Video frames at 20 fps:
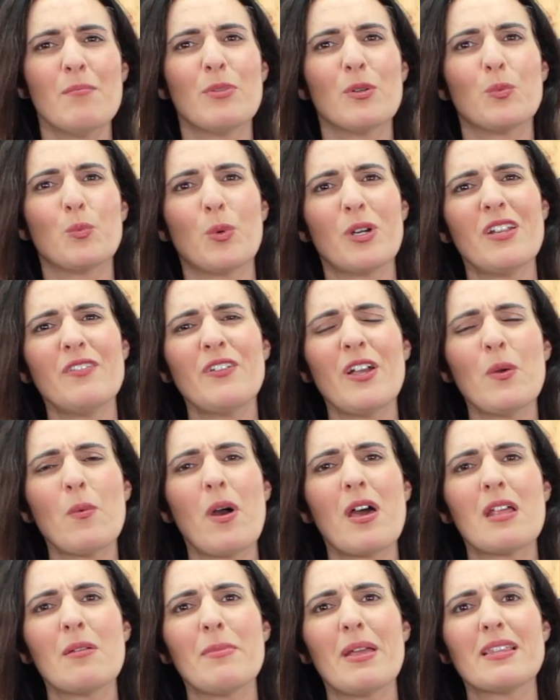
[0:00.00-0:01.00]
But what if I
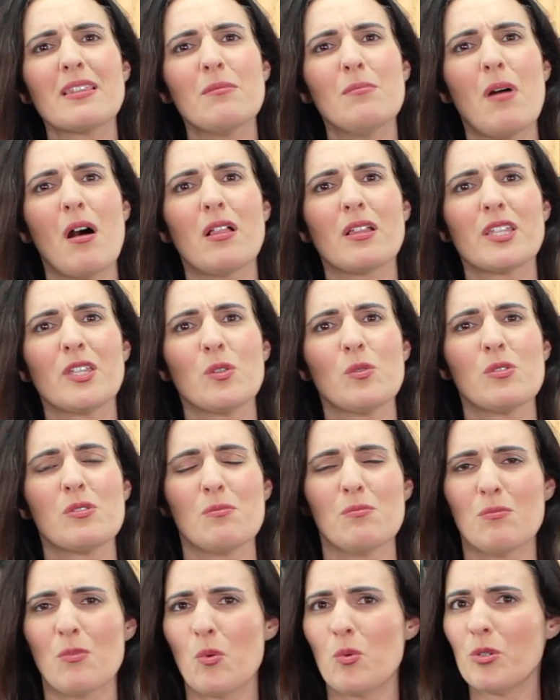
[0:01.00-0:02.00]
want to make the
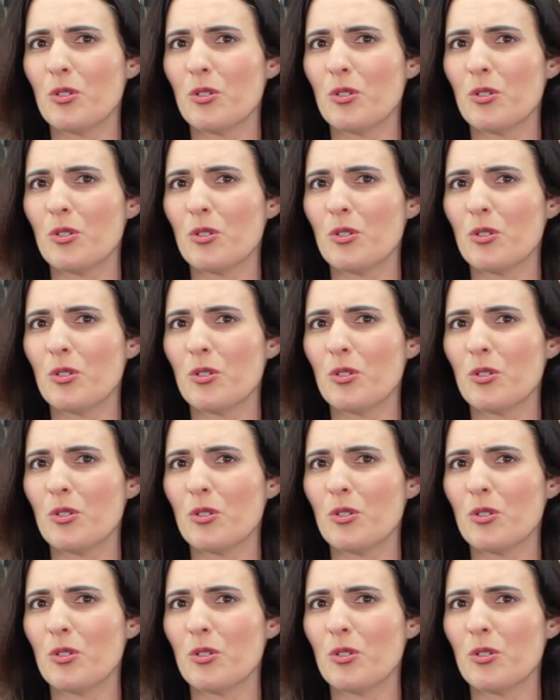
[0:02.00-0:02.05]
molecules more